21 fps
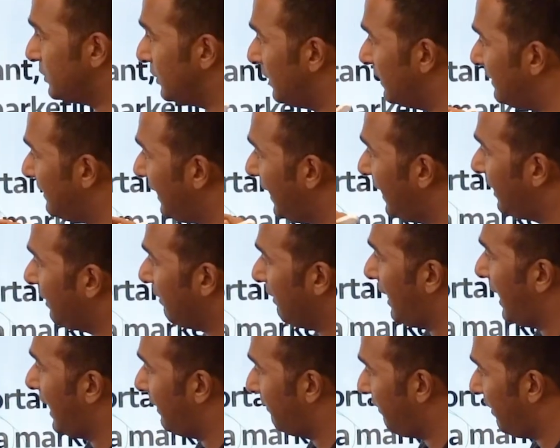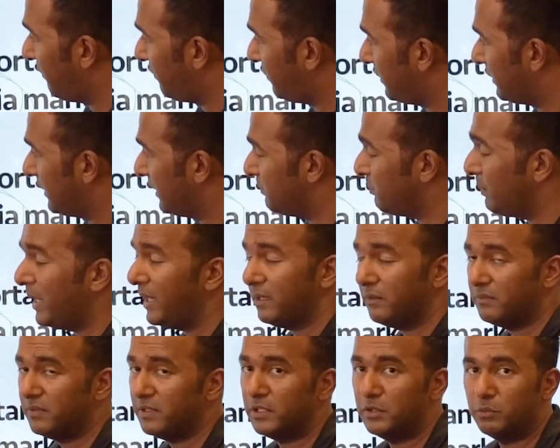going to take a lot of effort. It might
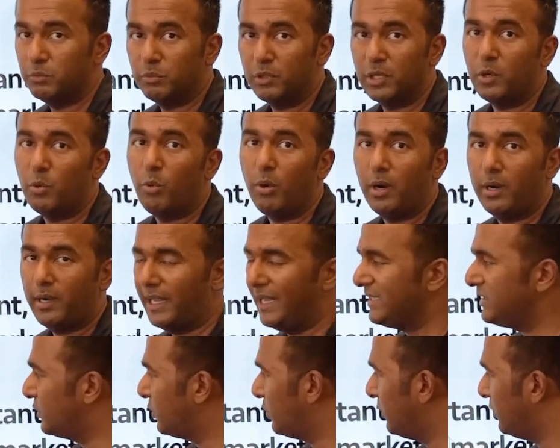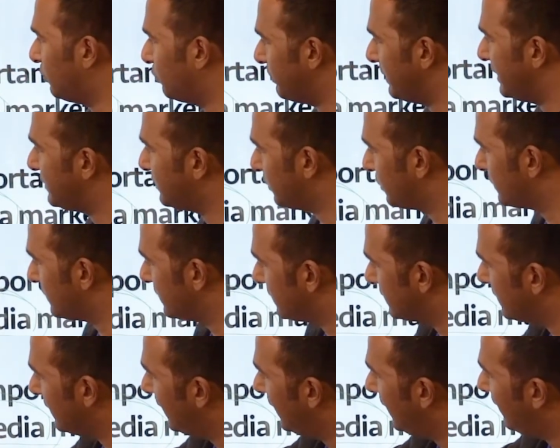even require external
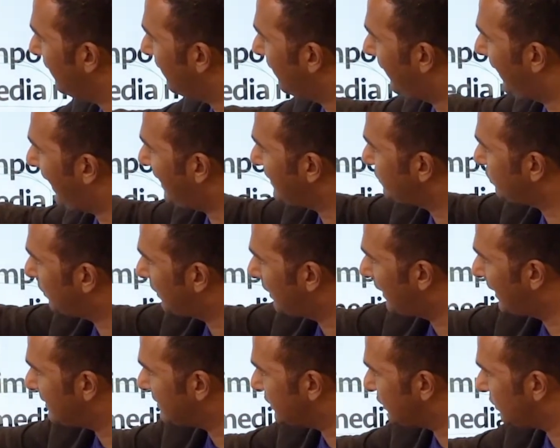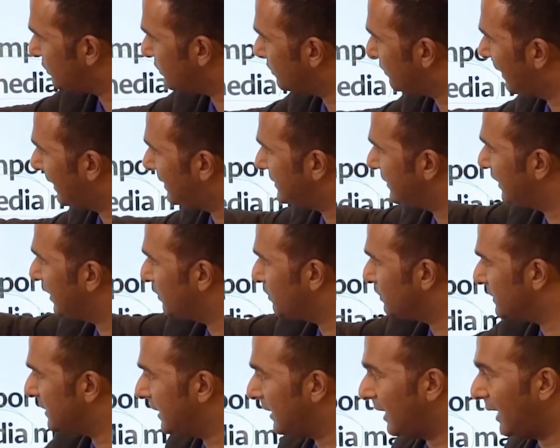resources. That's where an SEO strategy
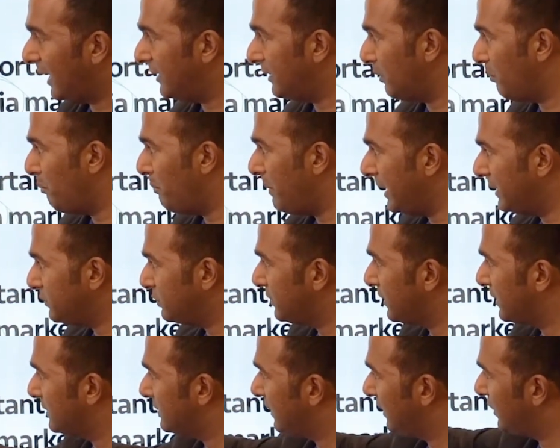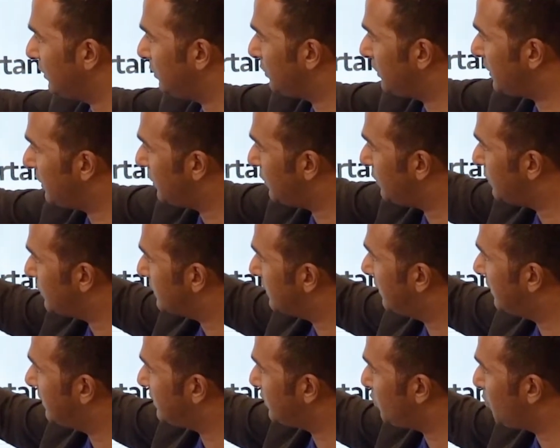comes in. And the metrics that you use
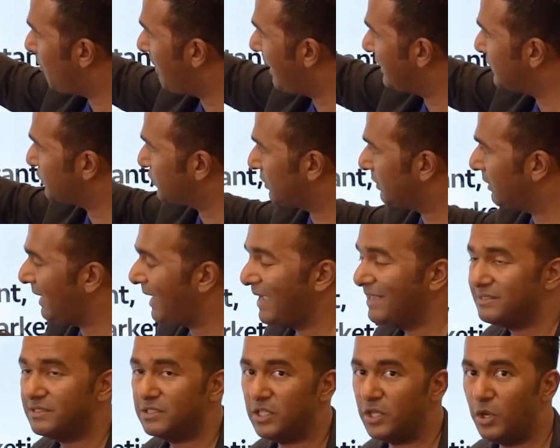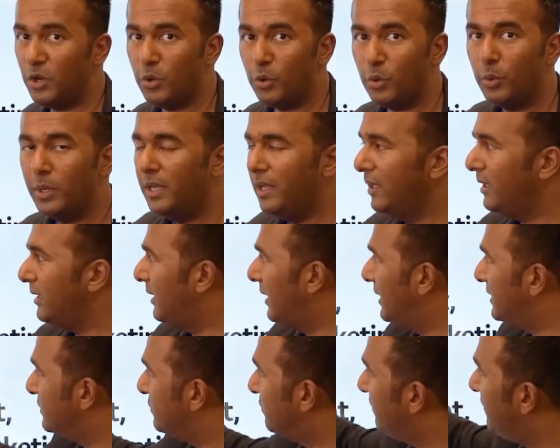to measure SEO
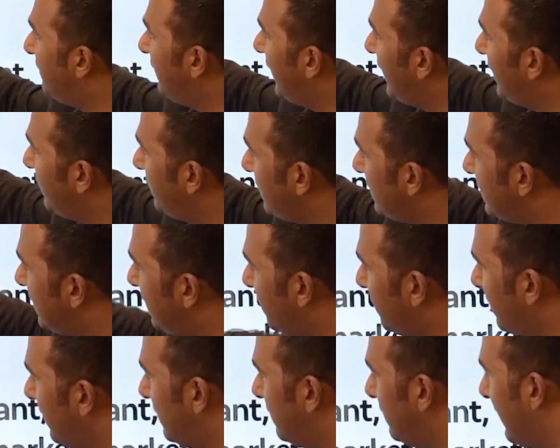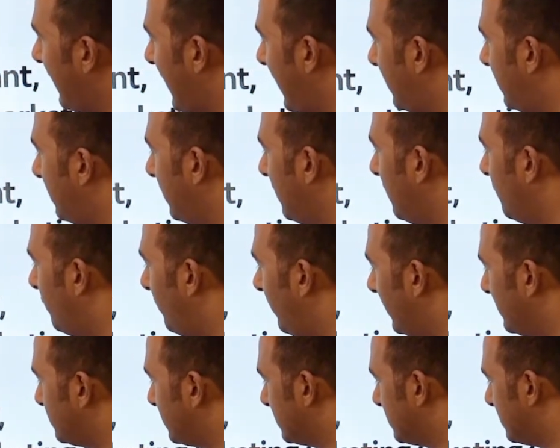is very different than
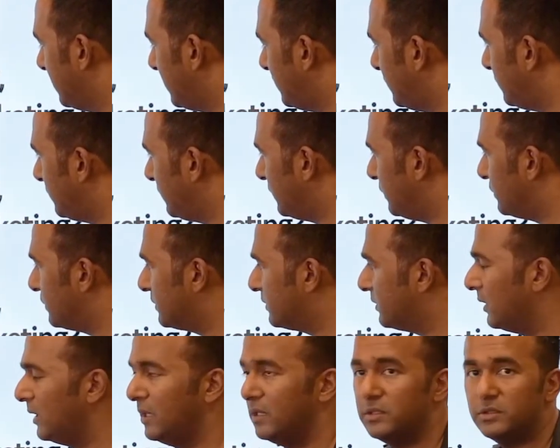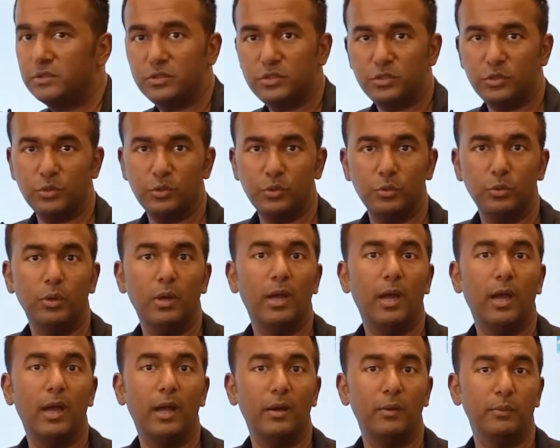metrics that you use to,
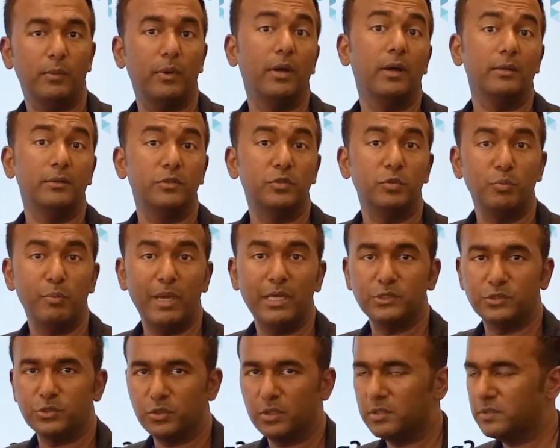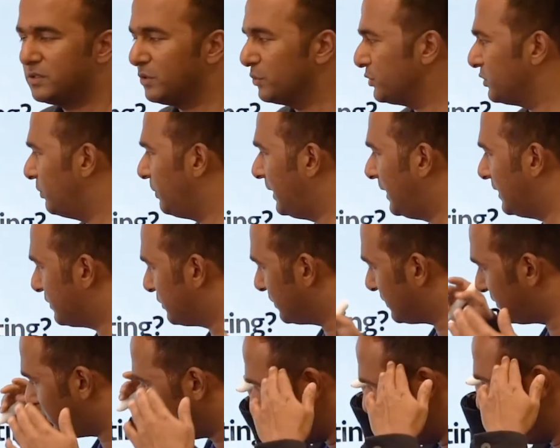um, uh, to measure social media. So
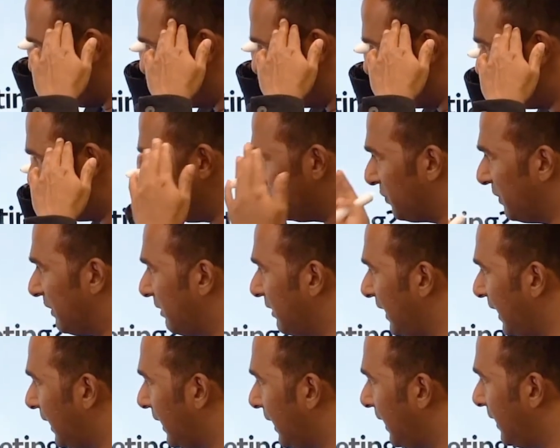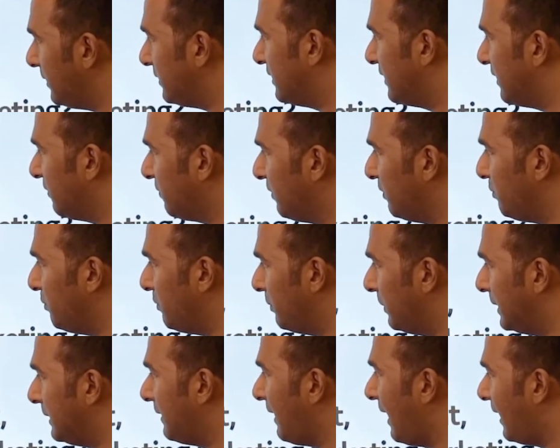it's different thinking, different
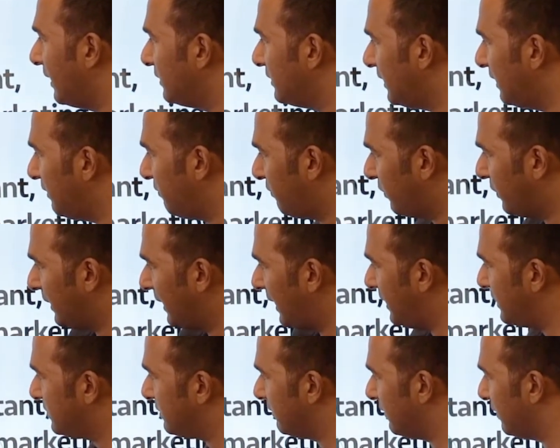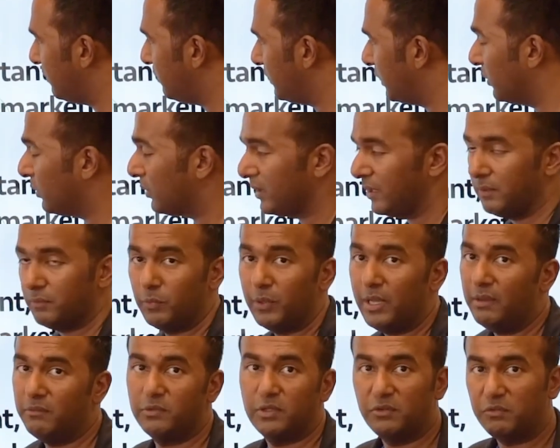mentality for each of them. You're going we
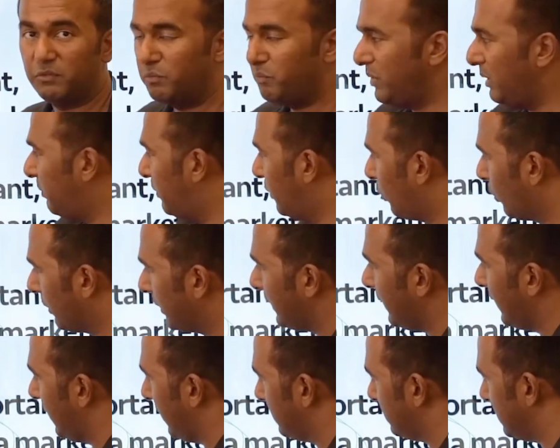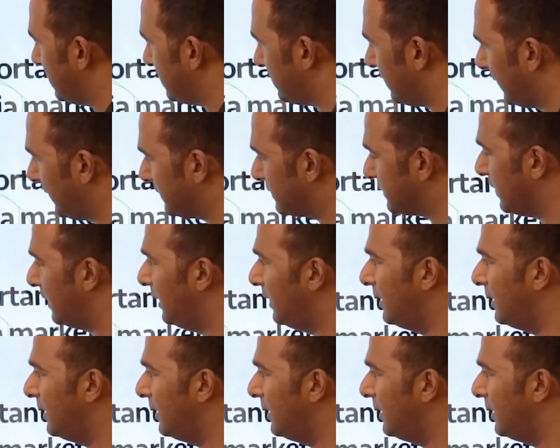have different people working on these things.